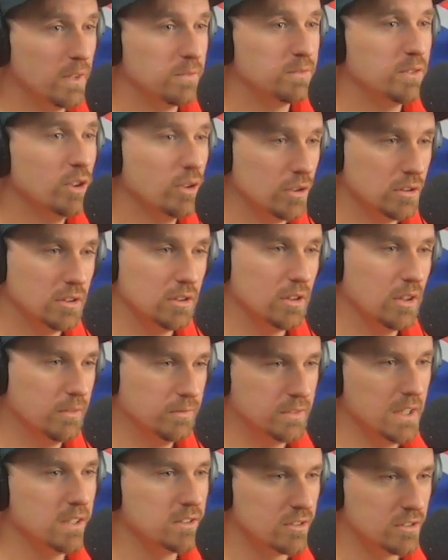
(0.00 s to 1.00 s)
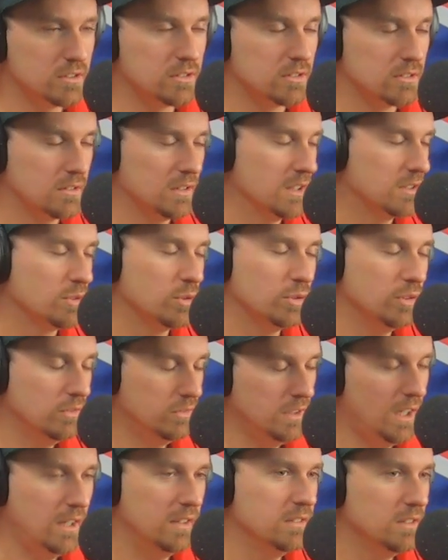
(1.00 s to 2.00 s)
if you're if that's that's all
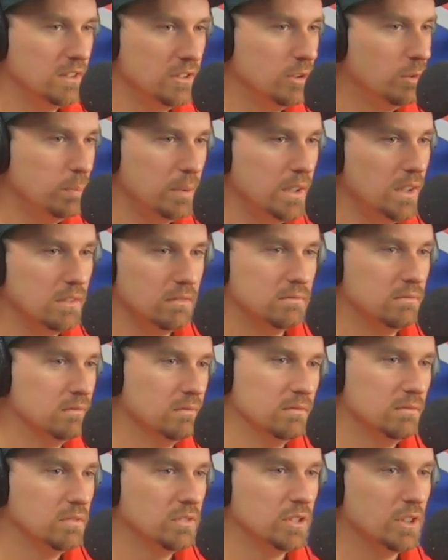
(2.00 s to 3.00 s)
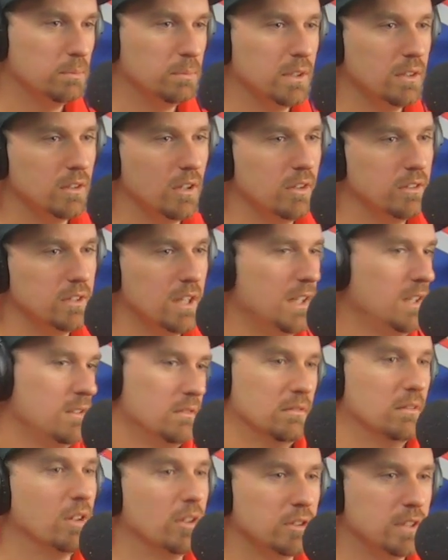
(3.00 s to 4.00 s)
you've done, then you'd be I mean, now, okay.
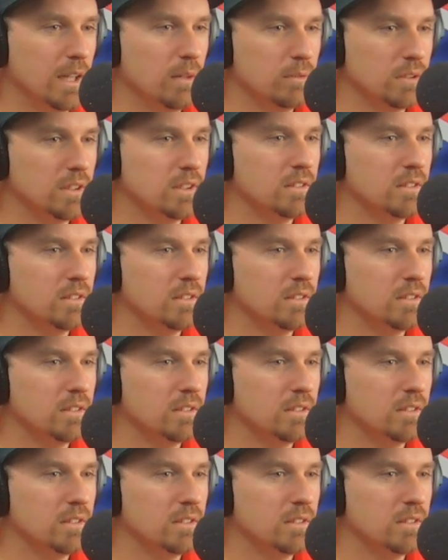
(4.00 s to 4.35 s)
Now okay getting